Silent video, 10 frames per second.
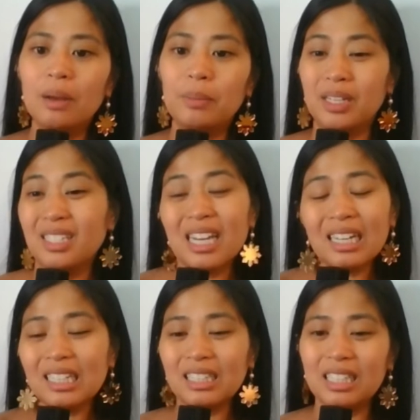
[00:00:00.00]
because
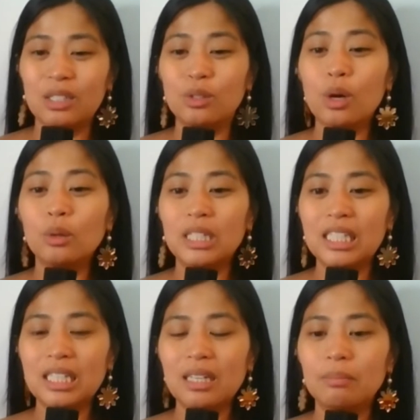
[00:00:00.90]
technically you don't
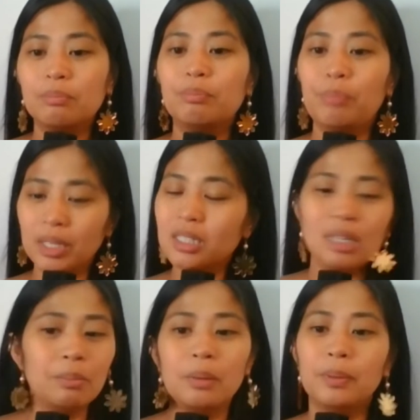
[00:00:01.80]
need it, but
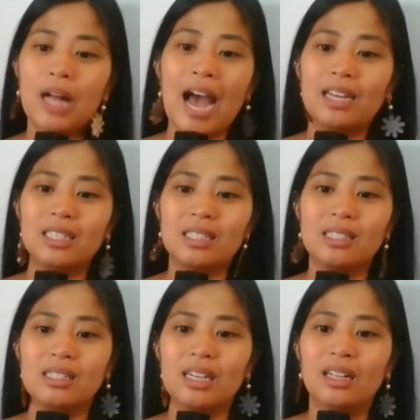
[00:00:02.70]
some people add it
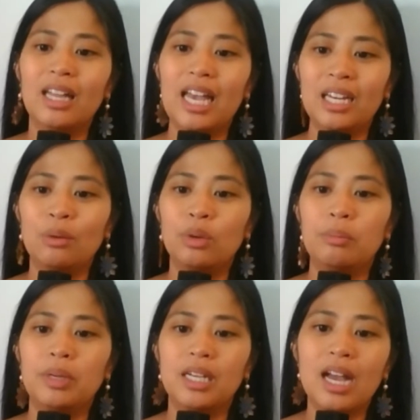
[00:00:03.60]
still, and it
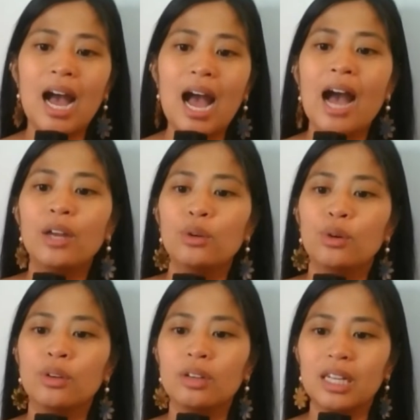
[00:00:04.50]
would be
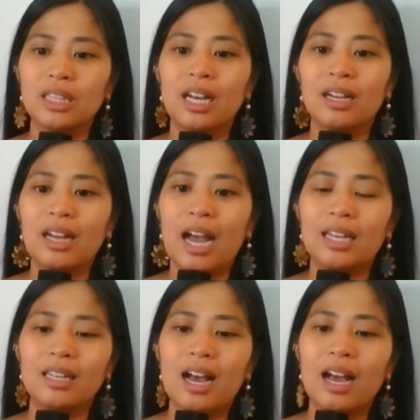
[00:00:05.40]
gaanong
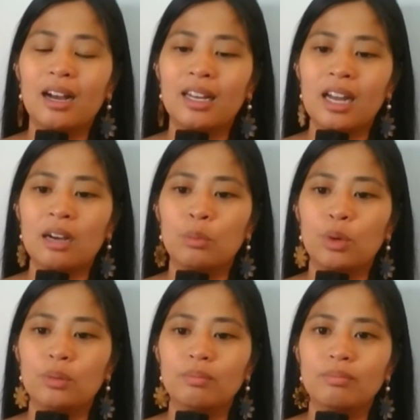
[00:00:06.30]
katangkad ang anak
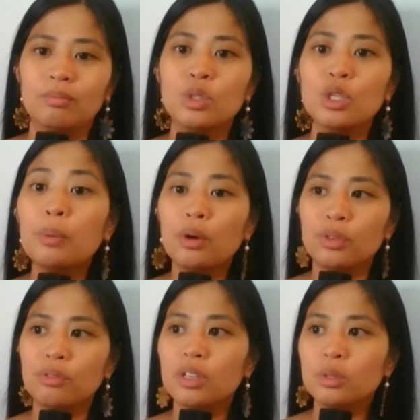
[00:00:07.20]
mo. So
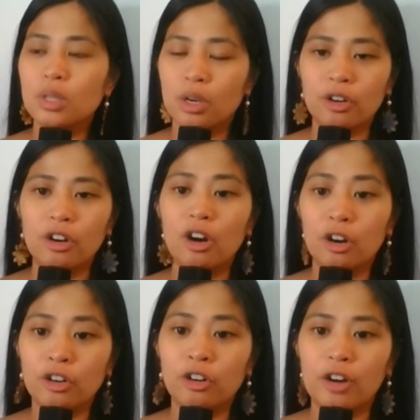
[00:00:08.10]
both of those
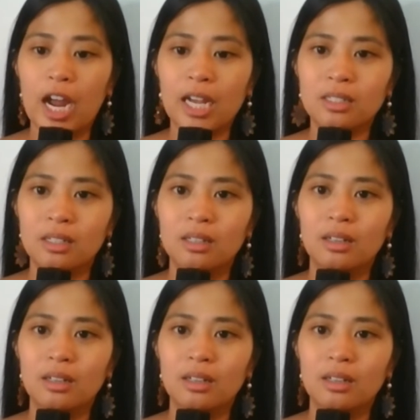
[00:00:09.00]
are correct.